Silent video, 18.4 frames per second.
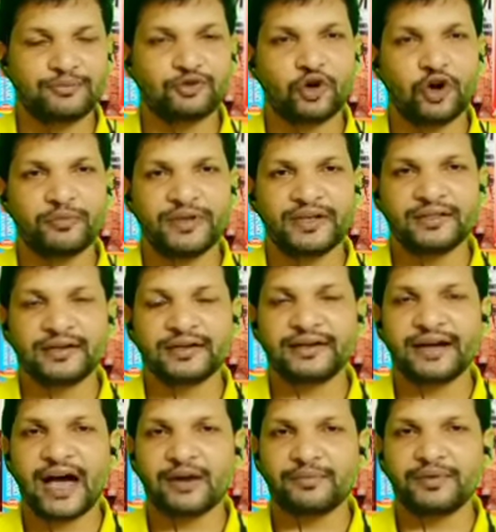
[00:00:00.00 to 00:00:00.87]
absorbing
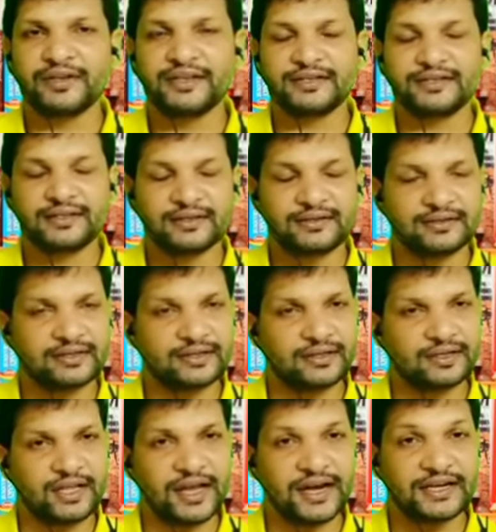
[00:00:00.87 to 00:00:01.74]
the carbon is
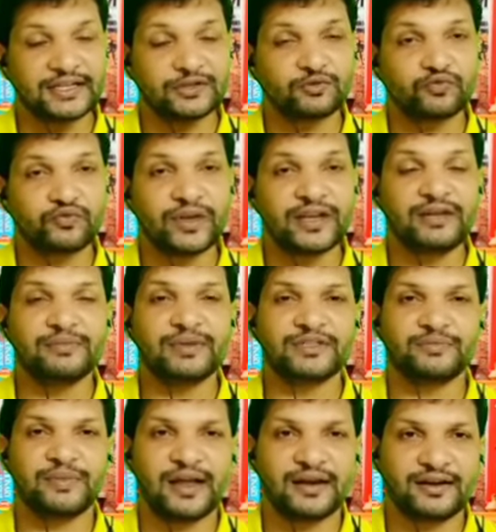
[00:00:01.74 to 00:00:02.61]
concerned, it is very
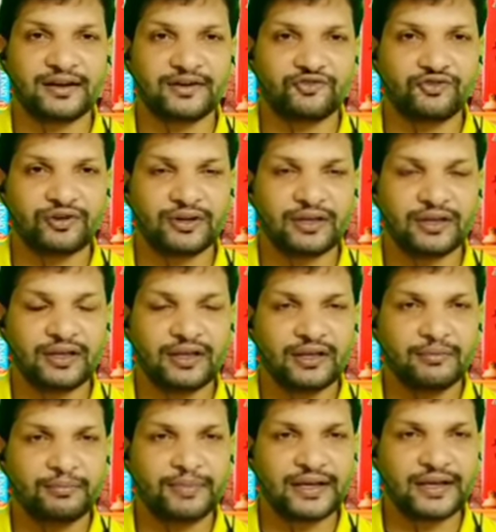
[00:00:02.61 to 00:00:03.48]
much mandatory,
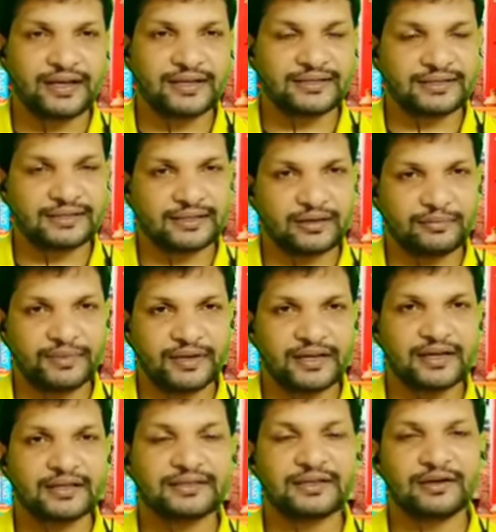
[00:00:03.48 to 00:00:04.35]

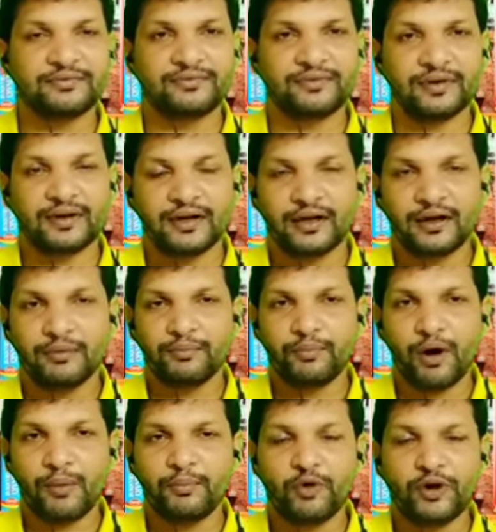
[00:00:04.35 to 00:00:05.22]
because of
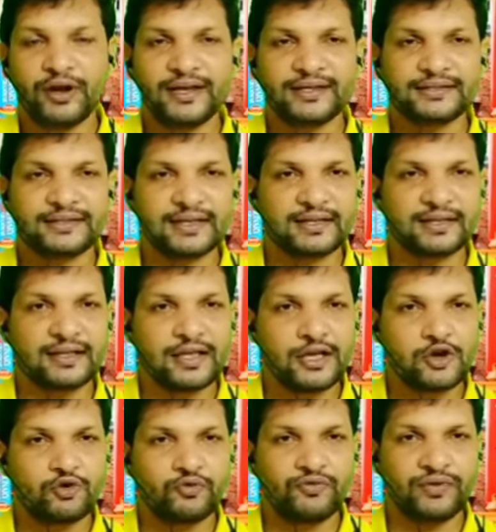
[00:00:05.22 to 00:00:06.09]

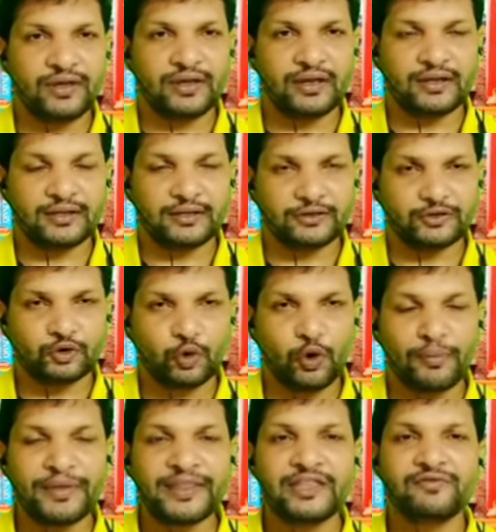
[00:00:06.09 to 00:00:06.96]
population,
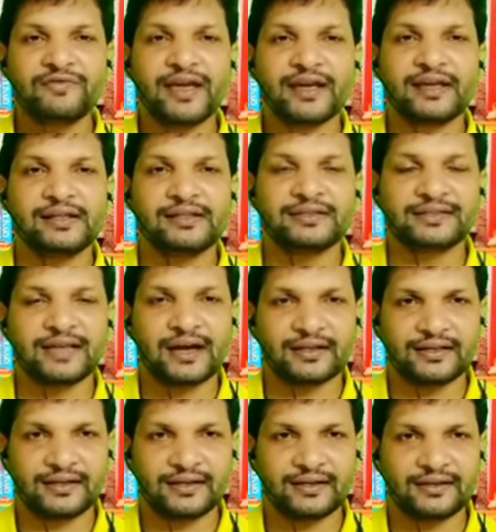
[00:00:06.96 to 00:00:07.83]
so many vehicles
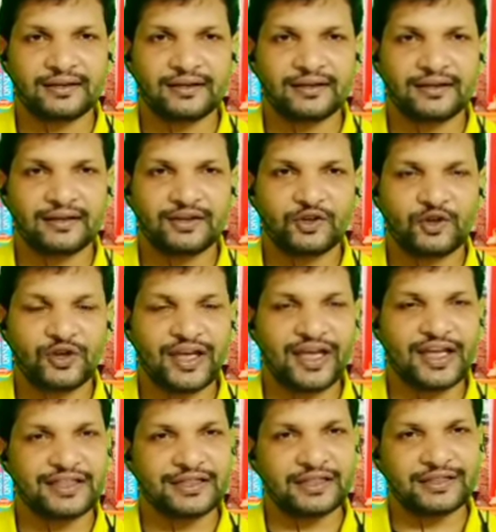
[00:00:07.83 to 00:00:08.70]
are there,
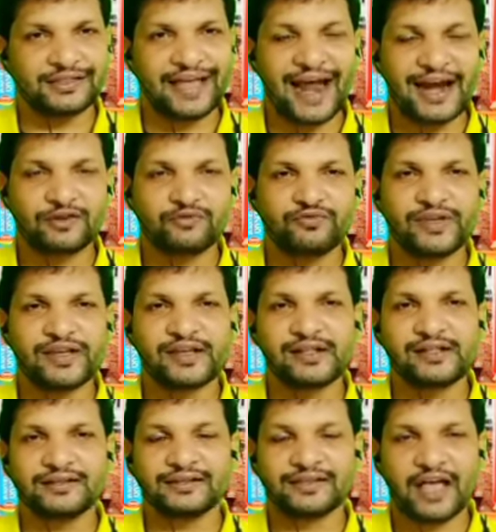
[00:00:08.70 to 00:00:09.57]
and that
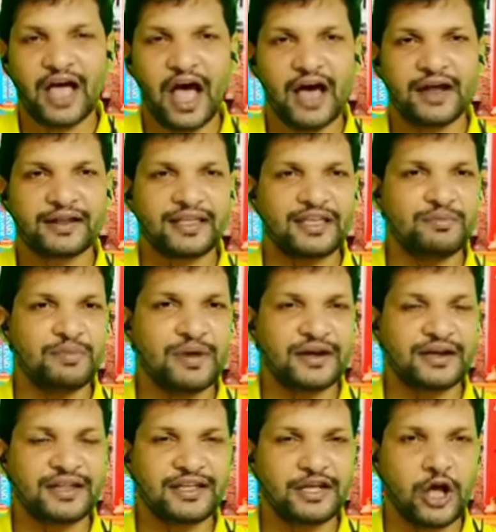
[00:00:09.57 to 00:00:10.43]
vehicles are
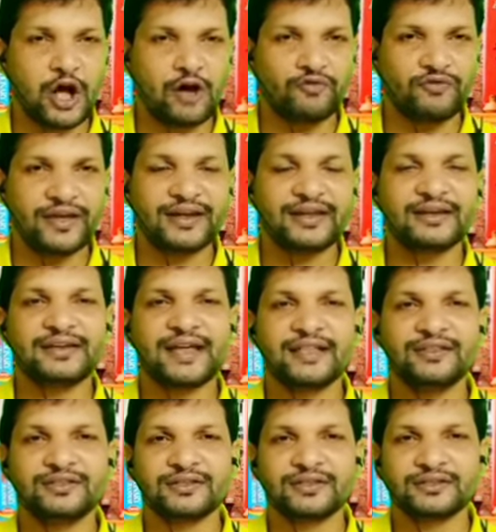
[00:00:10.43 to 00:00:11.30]
emitting a very
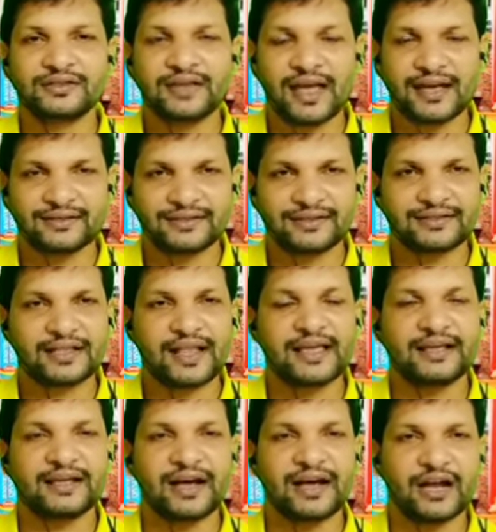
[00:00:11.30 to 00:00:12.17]
dangerous gases
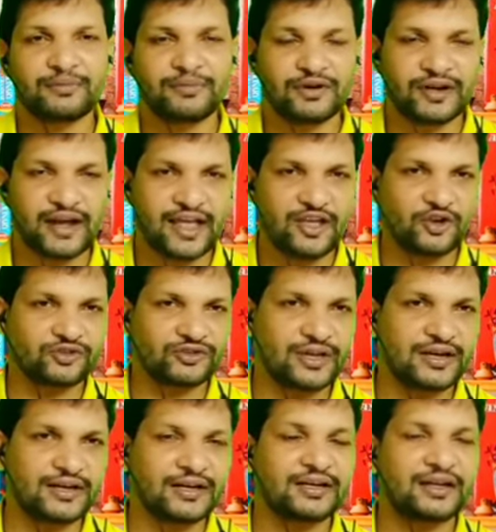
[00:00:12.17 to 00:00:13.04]
like carbon
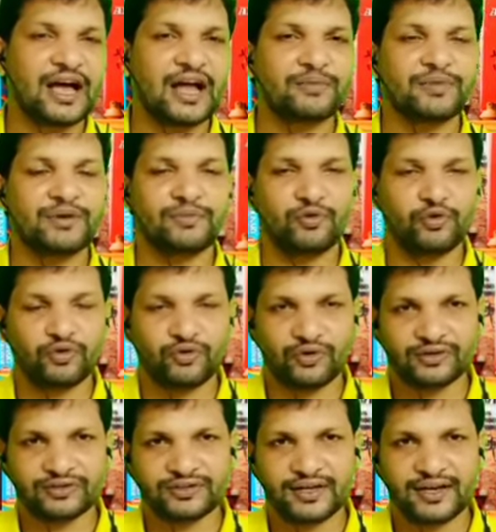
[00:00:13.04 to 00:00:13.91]
dioxide and carbon
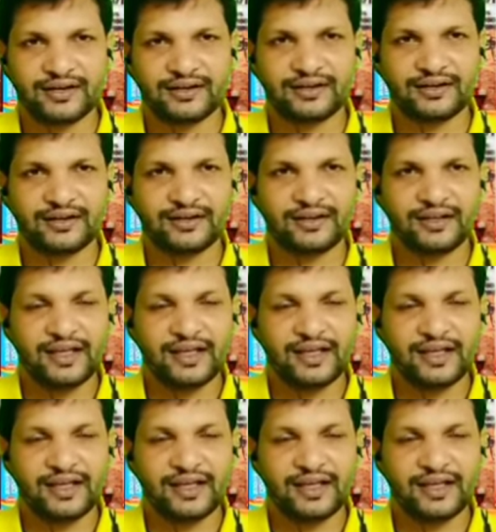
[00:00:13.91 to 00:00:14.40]
monoxide.